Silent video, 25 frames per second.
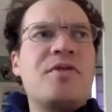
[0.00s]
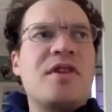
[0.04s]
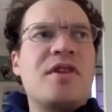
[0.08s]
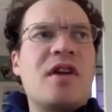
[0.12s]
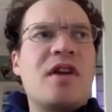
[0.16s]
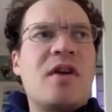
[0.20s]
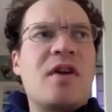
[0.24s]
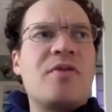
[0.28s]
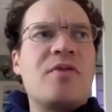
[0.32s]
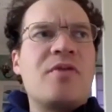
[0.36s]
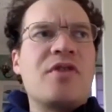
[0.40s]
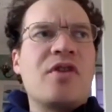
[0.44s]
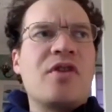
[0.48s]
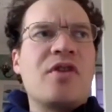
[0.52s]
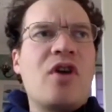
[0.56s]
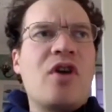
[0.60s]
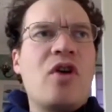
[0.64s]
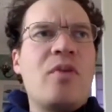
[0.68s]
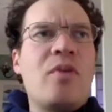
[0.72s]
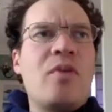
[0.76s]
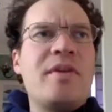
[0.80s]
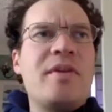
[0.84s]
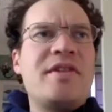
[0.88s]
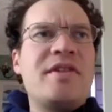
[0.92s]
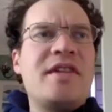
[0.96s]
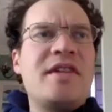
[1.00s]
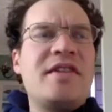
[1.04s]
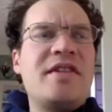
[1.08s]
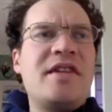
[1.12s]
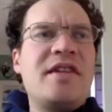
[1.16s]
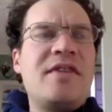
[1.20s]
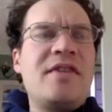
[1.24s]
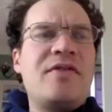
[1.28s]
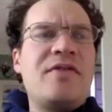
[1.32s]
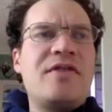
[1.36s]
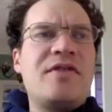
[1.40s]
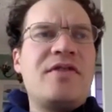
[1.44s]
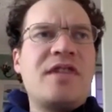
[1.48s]
and I was on Holby City
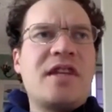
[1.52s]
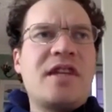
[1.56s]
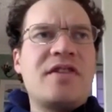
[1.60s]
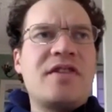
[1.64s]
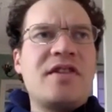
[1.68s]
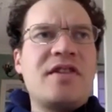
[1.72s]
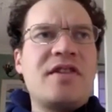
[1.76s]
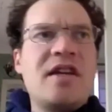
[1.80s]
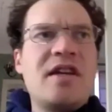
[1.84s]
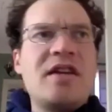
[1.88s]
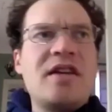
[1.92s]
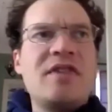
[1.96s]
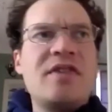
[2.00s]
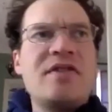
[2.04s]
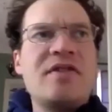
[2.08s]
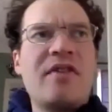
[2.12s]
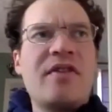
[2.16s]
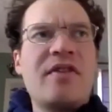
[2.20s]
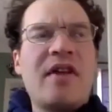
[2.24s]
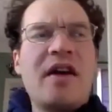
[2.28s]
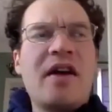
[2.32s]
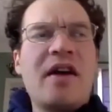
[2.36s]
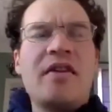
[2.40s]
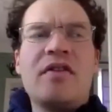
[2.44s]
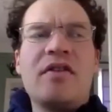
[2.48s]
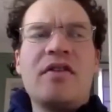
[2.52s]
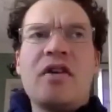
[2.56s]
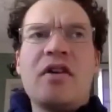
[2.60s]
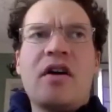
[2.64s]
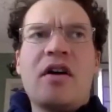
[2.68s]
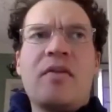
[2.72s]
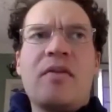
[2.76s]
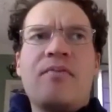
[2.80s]
for 6 years, and then